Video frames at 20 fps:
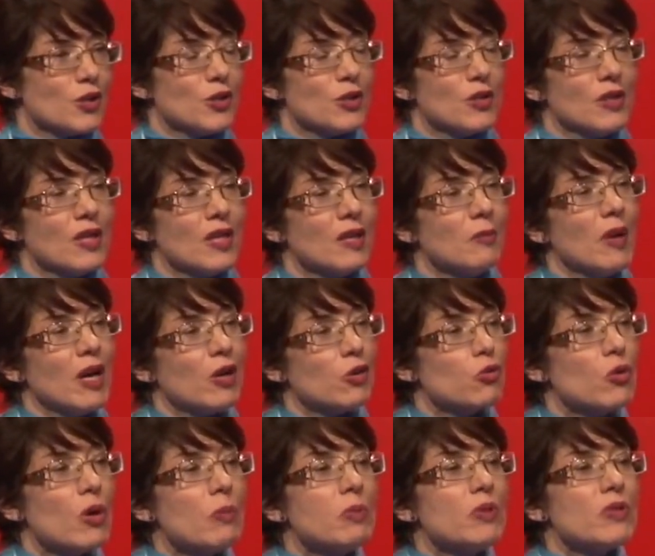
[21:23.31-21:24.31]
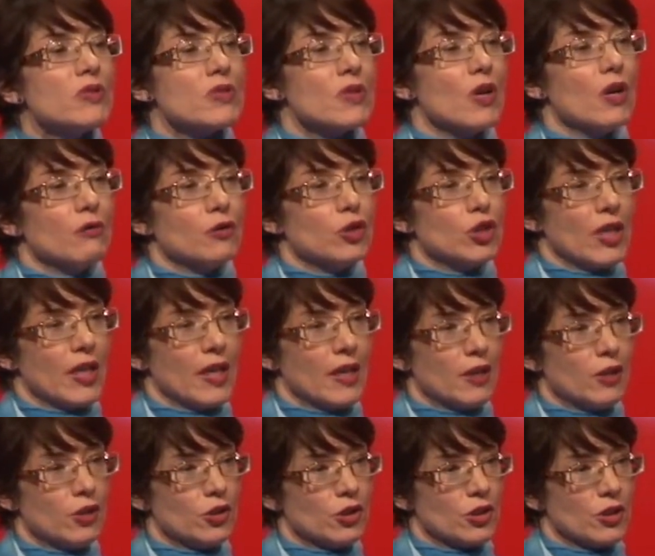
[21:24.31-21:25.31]
to think about ripples of
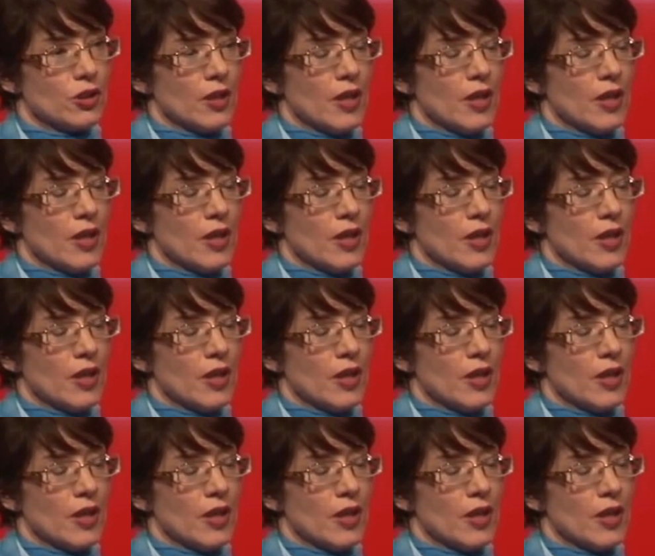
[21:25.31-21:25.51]
change.